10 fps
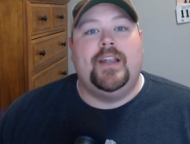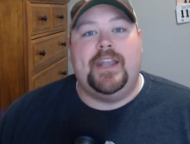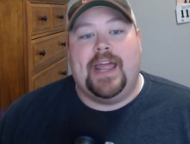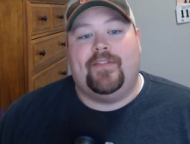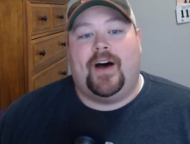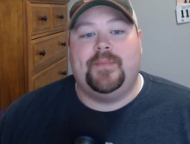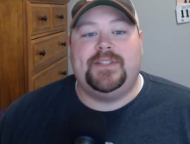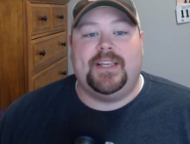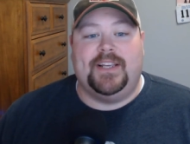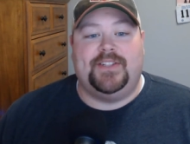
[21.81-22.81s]

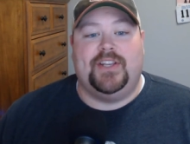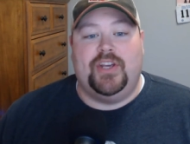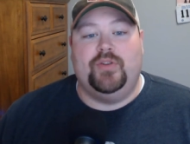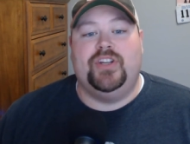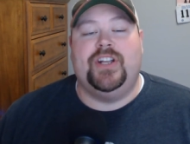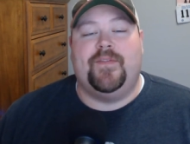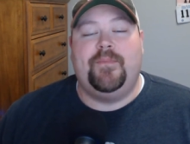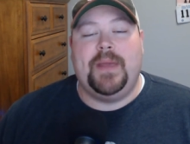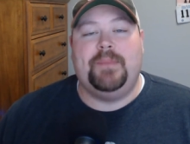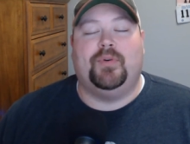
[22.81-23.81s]
DevOps is the union of
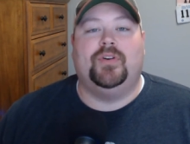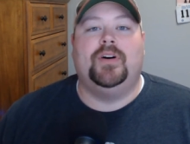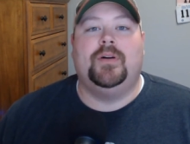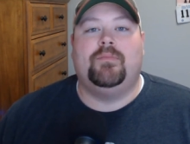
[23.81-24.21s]
people,